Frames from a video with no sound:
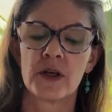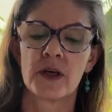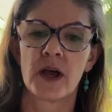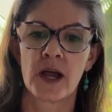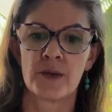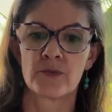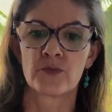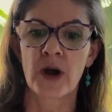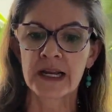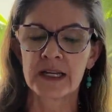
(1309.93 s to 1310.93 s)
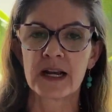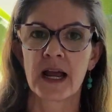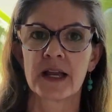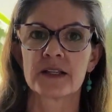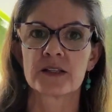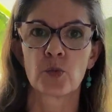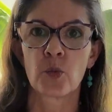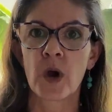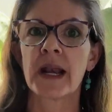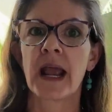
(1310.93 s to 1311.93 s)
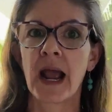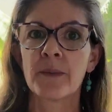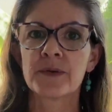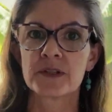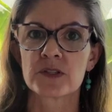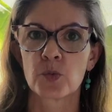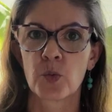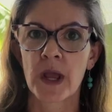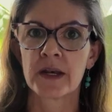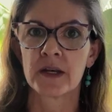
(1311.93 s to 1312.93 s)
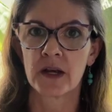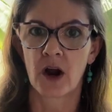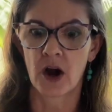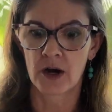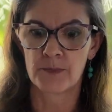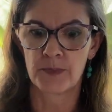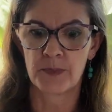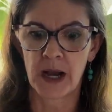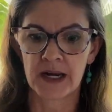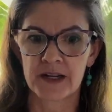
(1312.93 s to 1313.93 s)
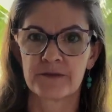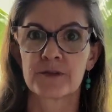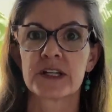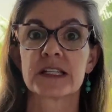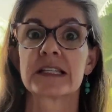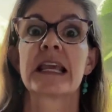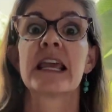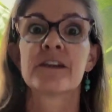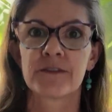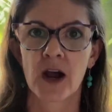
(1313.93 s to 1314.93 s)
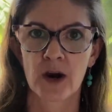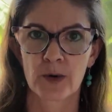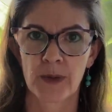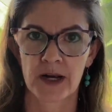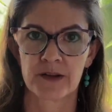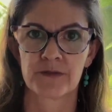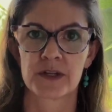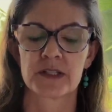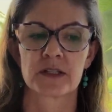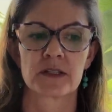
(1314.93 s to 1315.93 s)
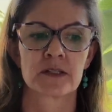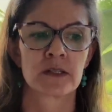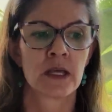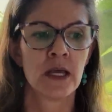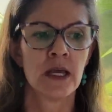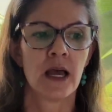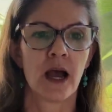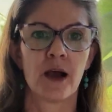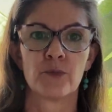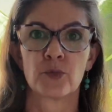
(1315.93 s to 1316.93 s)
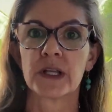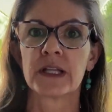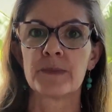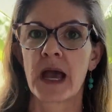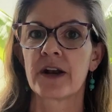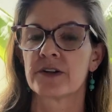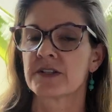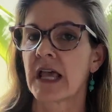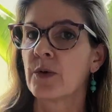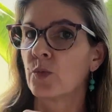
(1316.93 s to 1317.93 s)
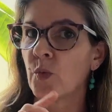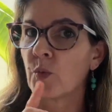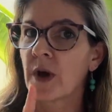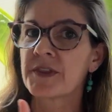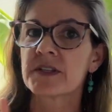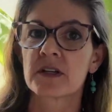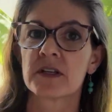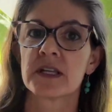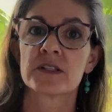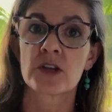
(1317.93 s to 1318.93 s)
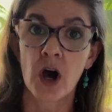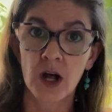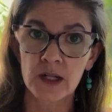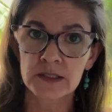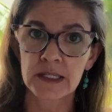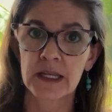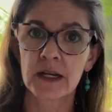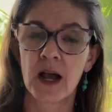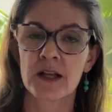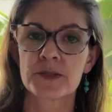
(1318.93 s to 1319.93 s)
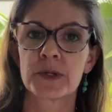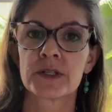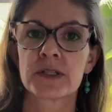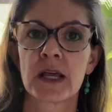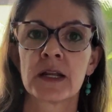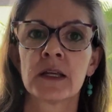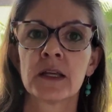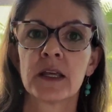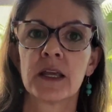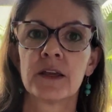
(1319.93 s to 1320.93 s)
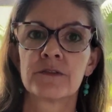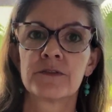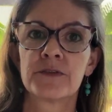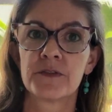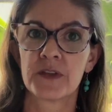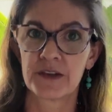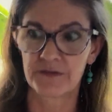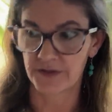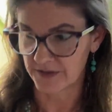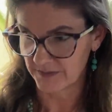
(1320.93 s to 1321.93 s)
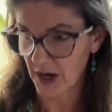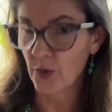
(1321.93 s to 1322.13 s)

recognize what happens when our body freezes, if our body freezes, really matters. And what this is called in a hospital setting, if a